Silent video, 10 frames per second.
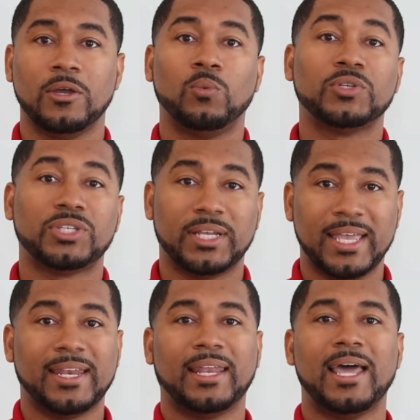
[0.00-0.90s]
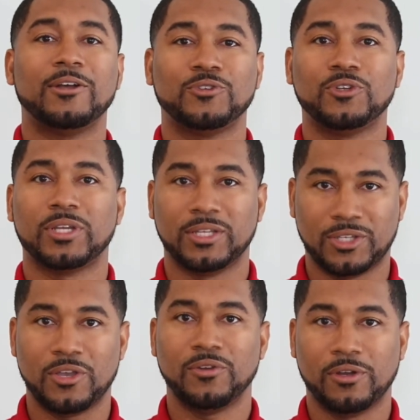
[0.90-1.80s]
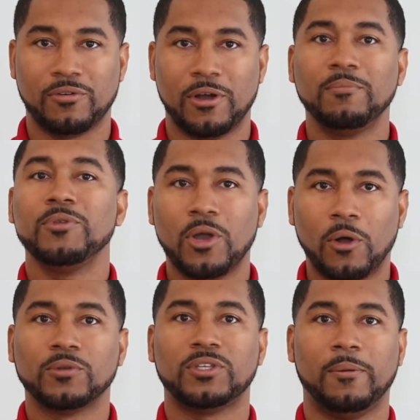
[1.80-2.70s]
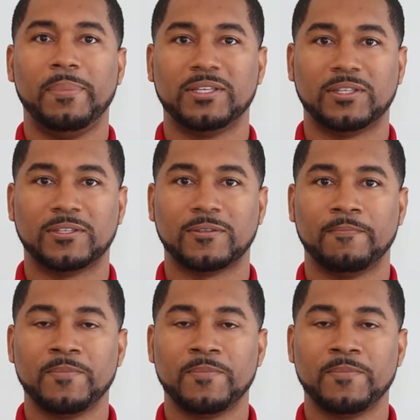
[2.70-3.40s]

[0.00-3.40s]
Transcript: which again allows you to continue to grow your wholesale business.